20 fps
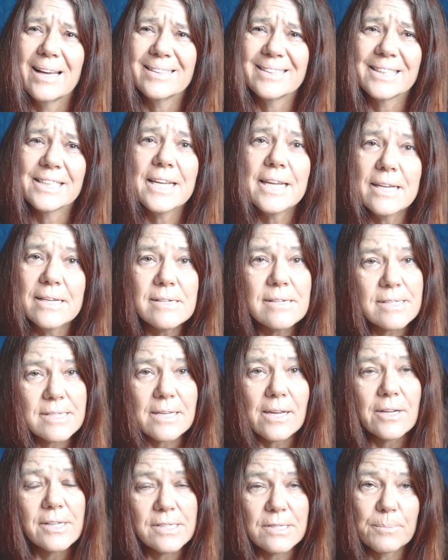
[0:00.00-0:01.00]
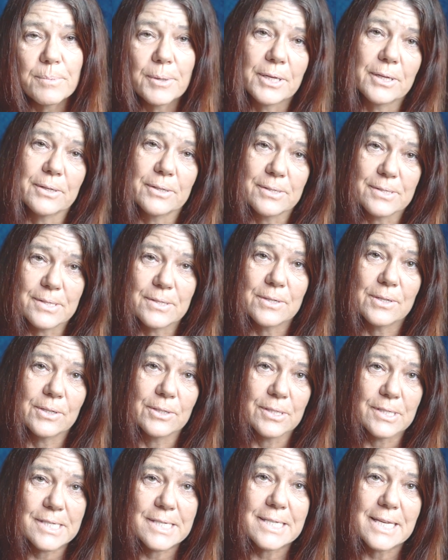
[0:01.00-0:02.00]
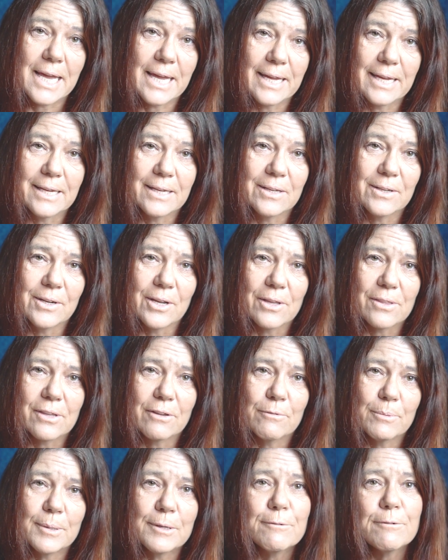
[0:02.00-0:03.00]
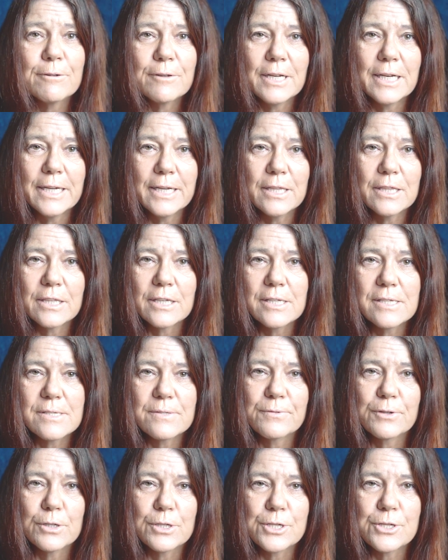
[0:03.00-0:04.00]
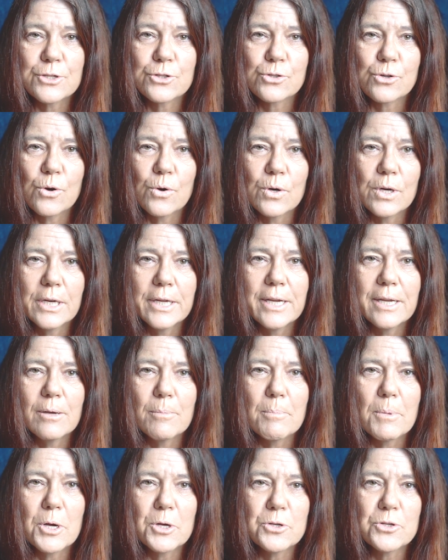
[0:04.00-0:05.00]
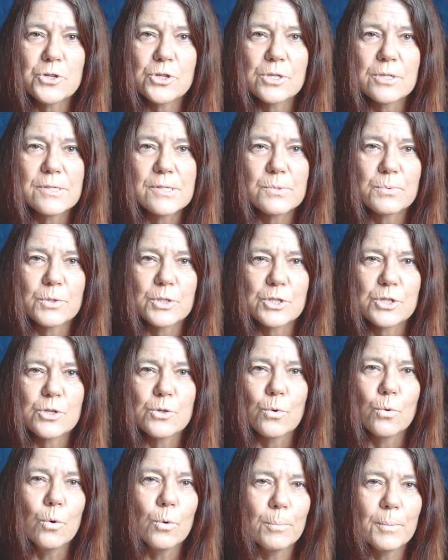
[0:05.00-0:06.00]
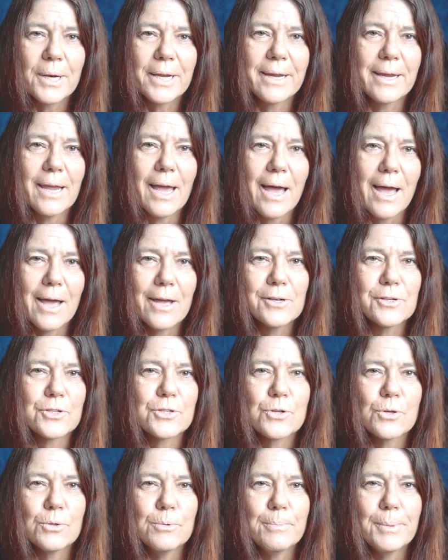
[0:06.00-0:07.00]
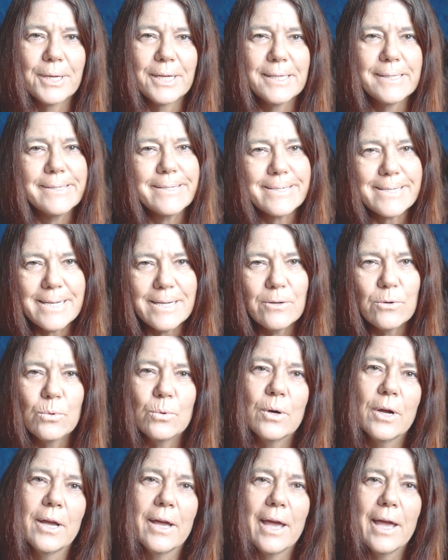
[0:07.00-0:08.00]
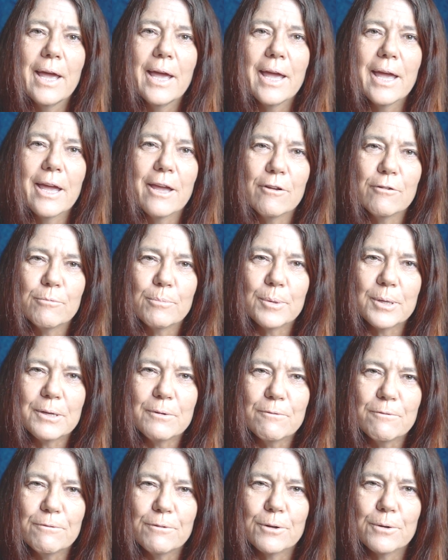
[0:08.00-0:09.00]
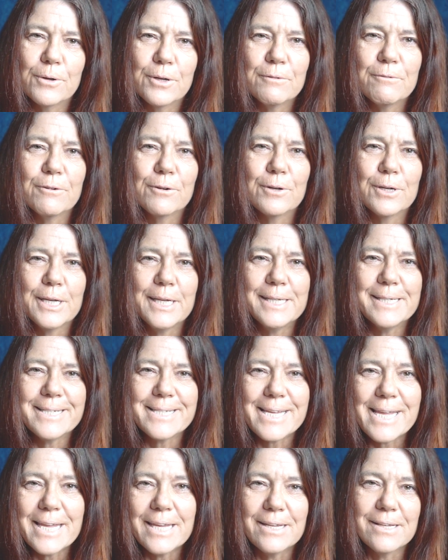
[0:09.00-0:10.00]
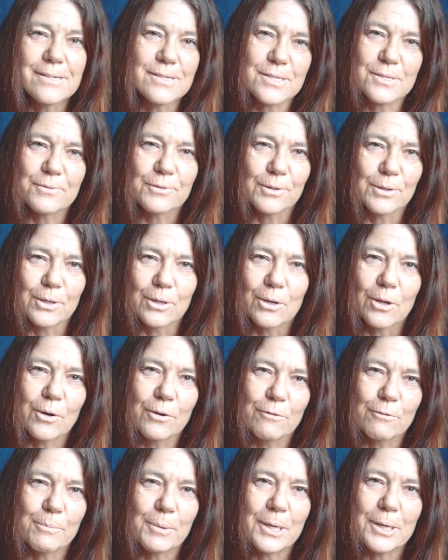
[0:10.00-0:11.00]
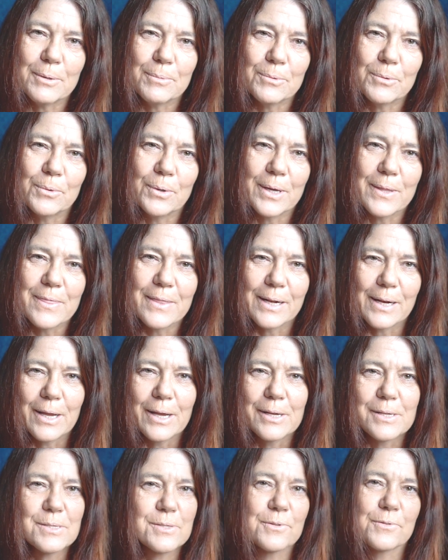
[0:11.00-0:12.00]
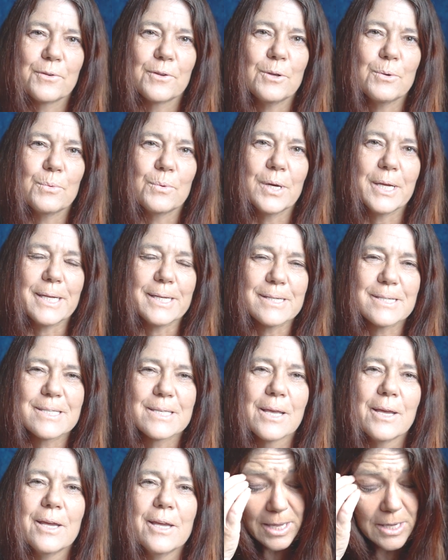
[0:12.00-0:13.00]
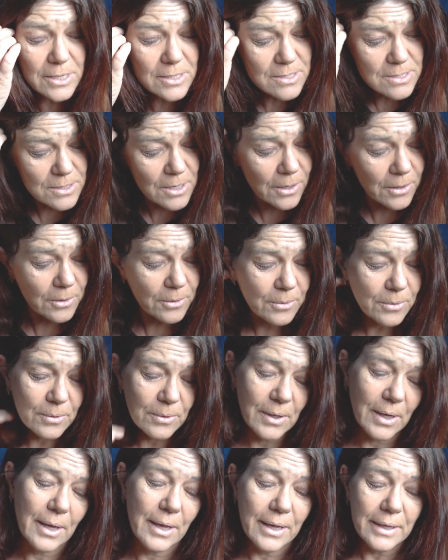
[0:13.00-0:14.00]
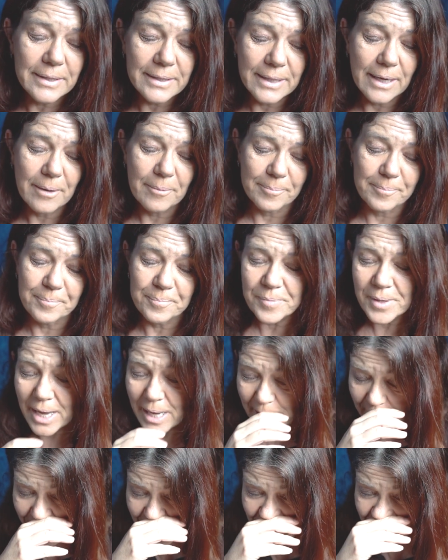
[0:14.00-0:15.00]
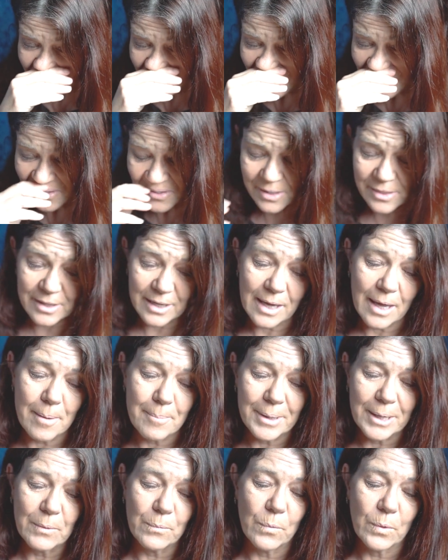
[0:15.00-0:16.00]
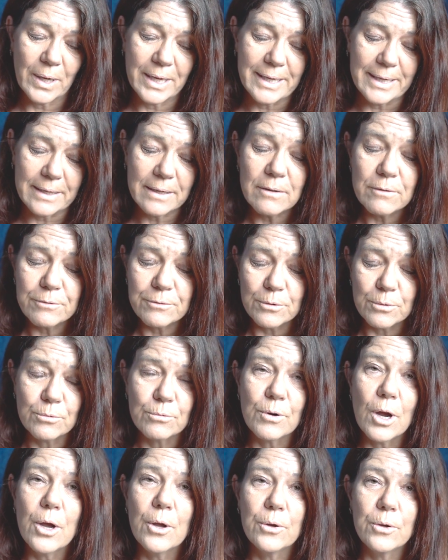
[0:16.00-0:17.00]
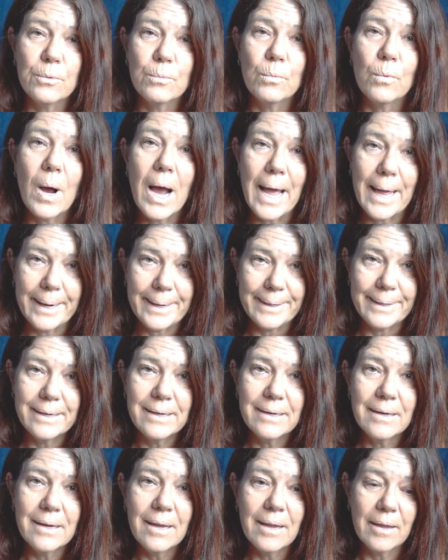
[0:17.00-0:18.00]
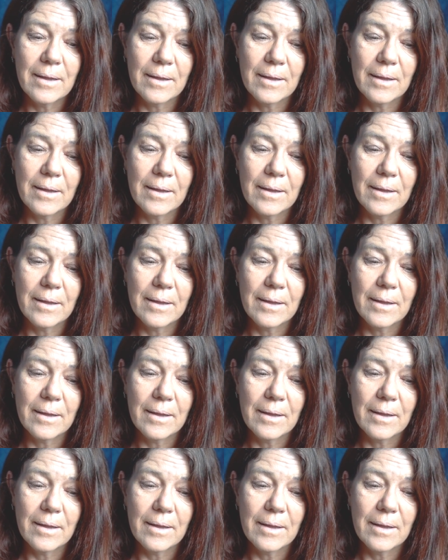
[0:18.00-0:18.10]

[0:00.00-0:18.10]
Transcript: tense, I suppose you could say. You know, they've been feeling things very strongly. Emotions which normally aren't too big a deal have been very, very intense for a lot of people in the last few weeks. So yeah, as we look at the coming week for row one,